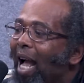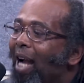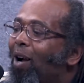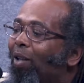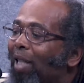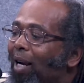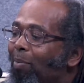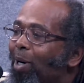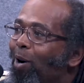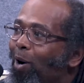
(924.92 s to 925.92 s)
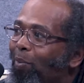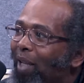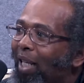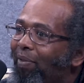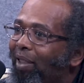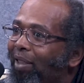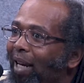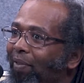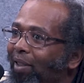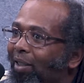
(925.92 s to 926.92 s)
I call Sacramento home. They live in
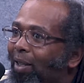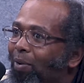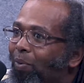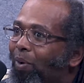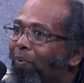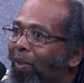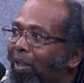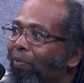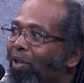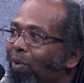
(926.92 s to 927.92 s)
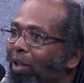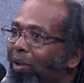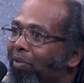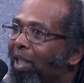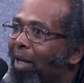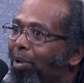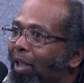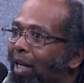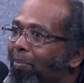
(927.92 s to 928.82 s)
San Francisco. Well, except for the one who lives in Amsterdam.